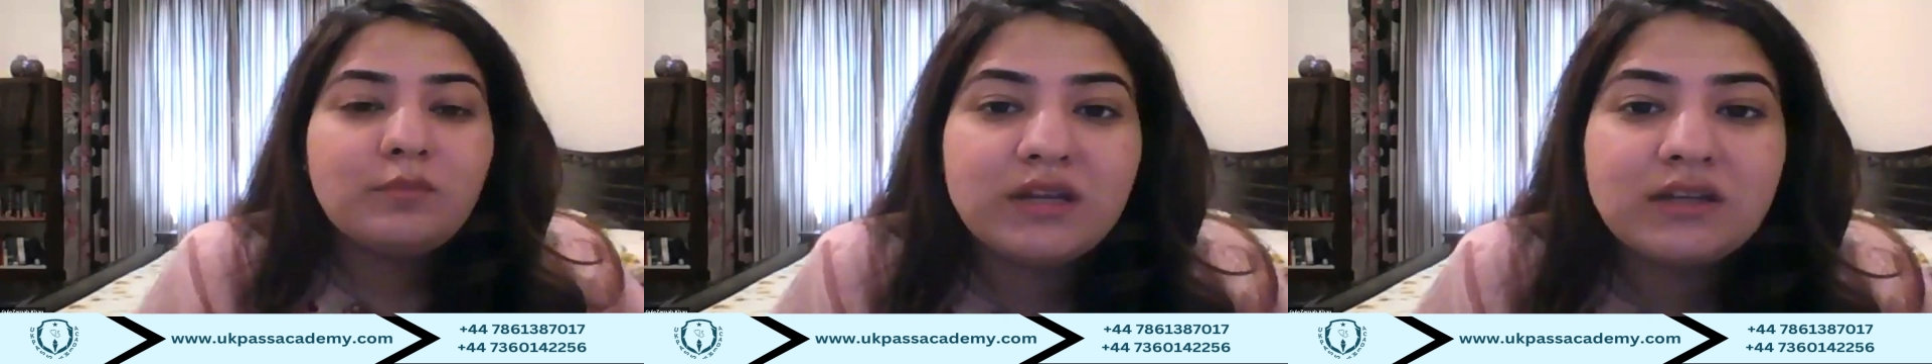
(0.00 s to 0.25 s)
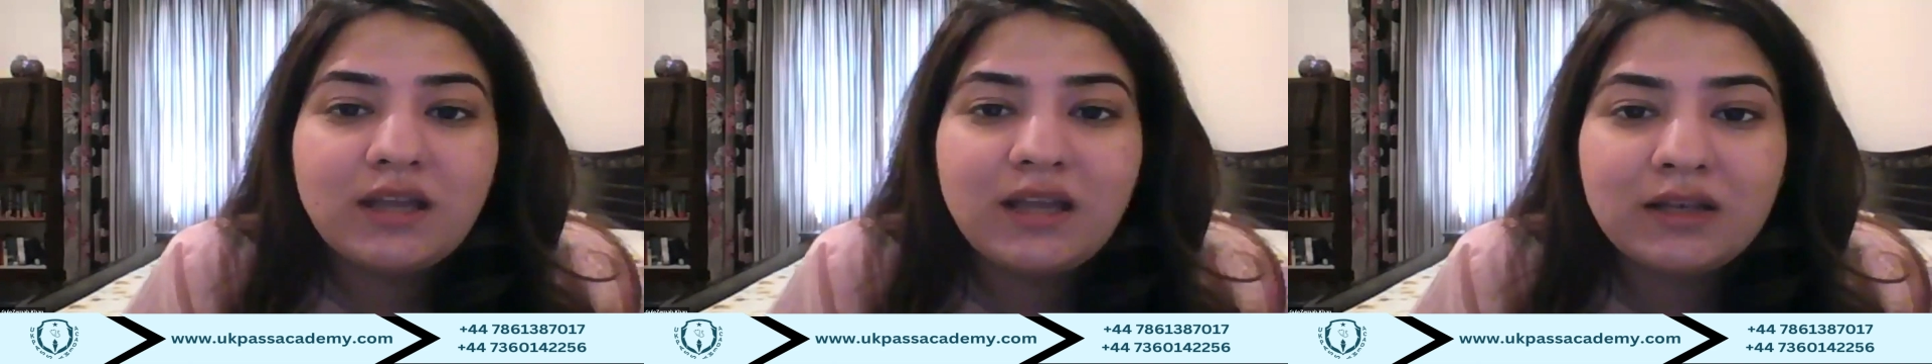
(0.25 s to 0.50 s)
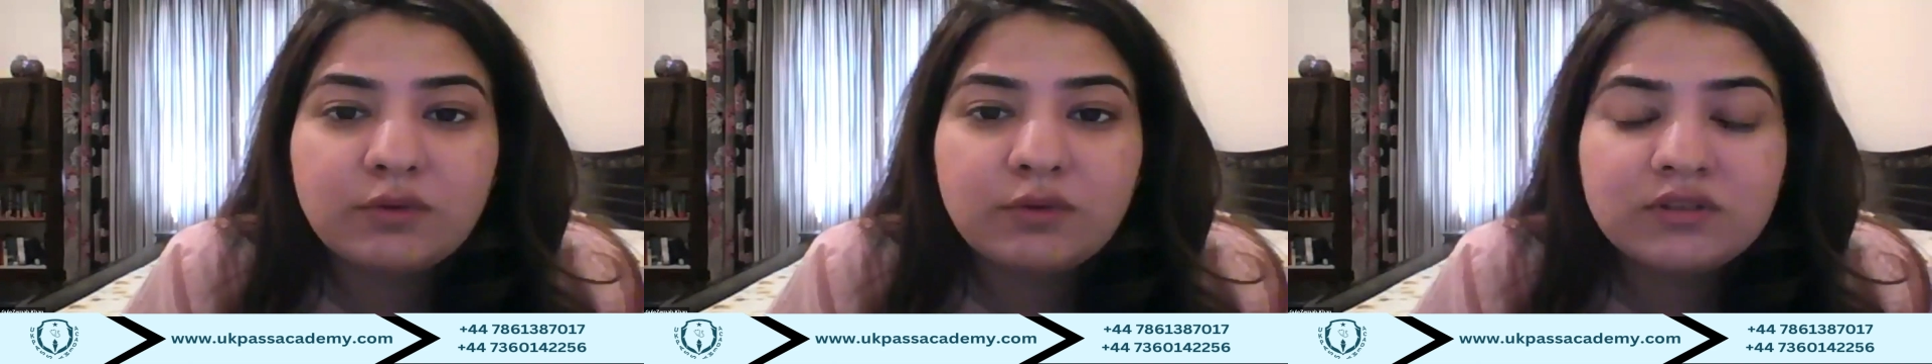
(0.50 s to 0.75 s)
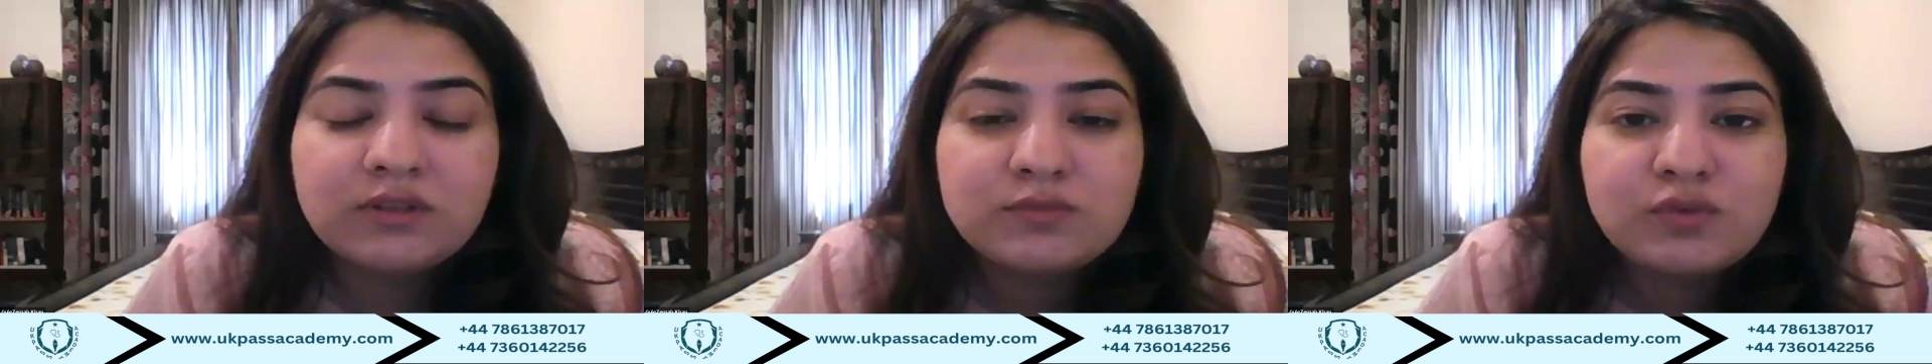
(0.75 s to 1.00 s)
made
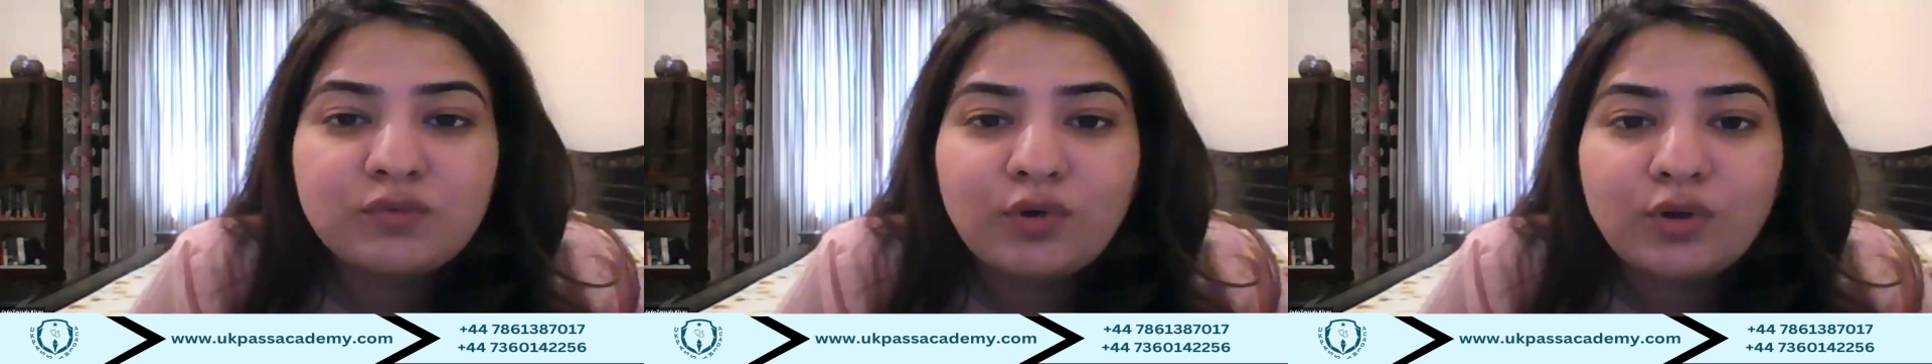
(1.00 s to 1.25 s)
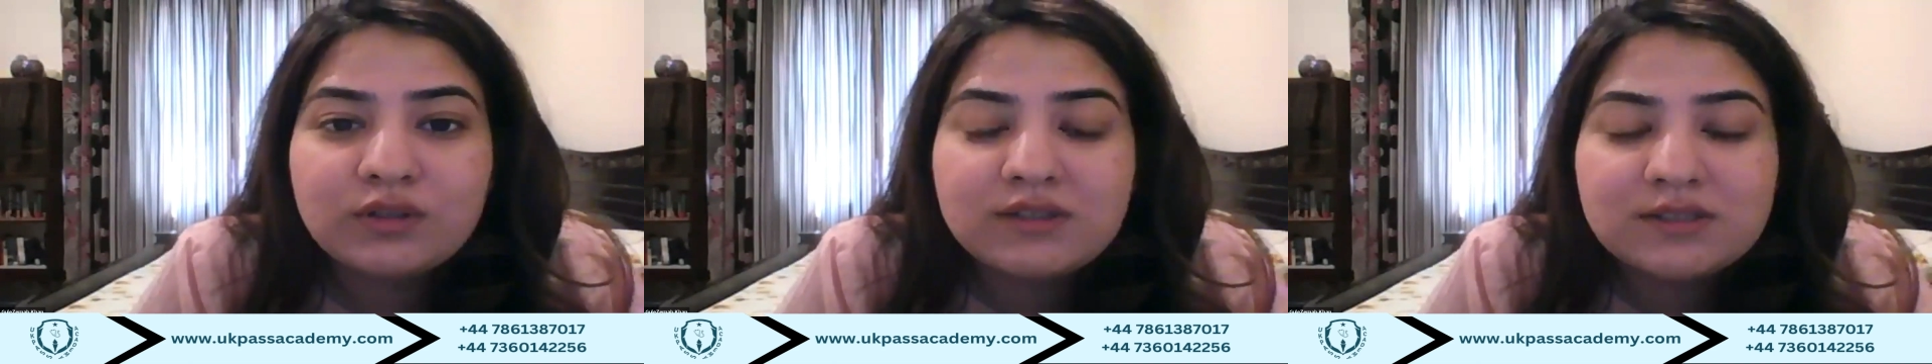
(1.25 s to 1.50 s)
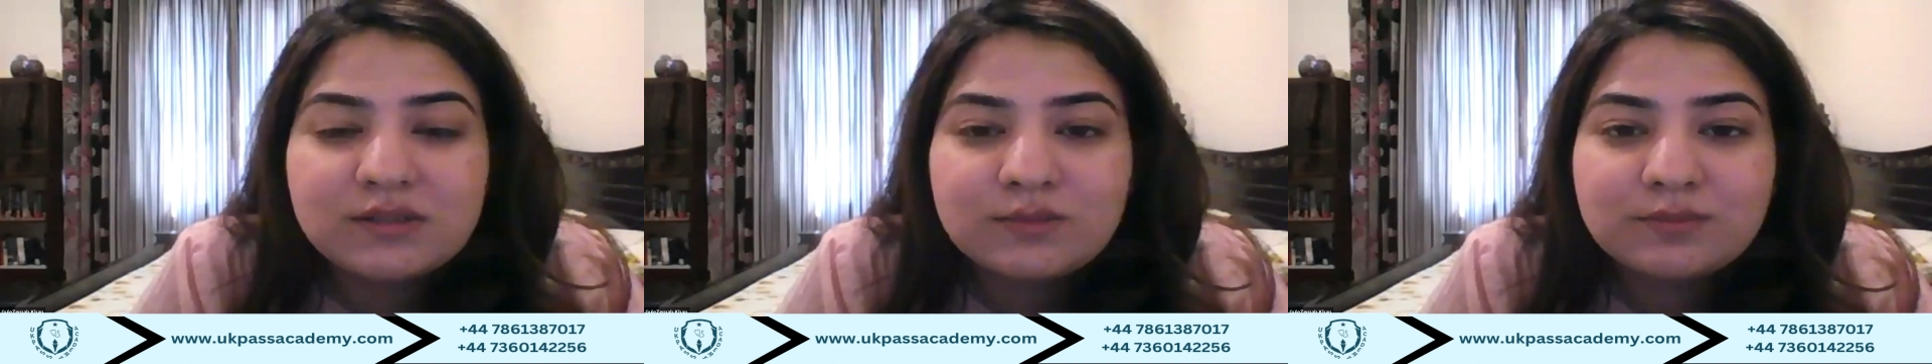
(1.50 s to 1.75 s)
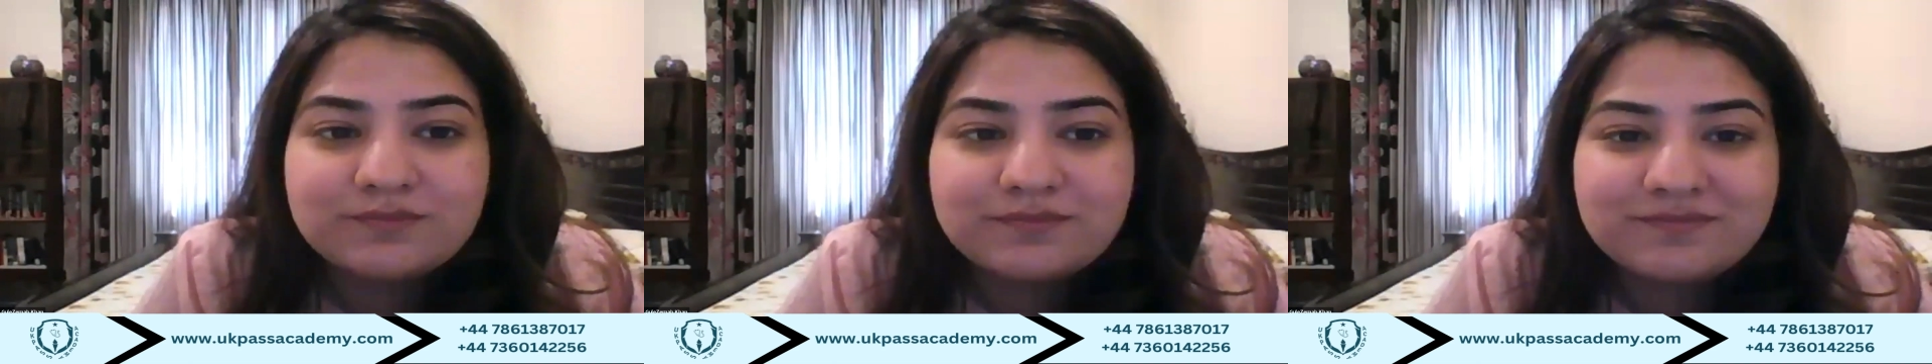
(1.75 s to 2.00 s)
algorithm, so follow
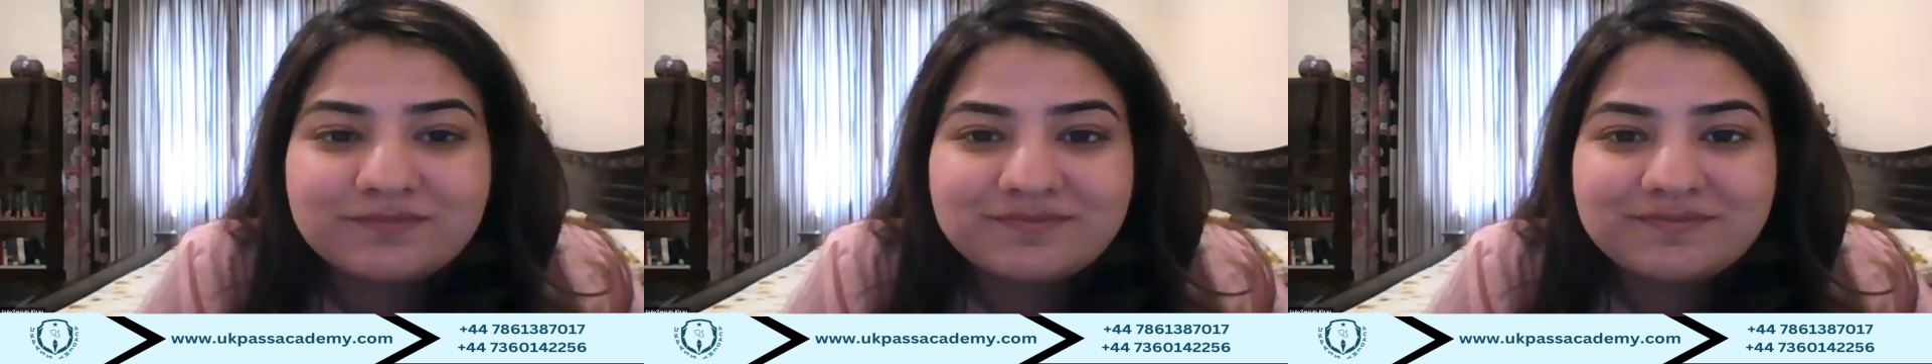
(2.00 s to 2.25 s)
this.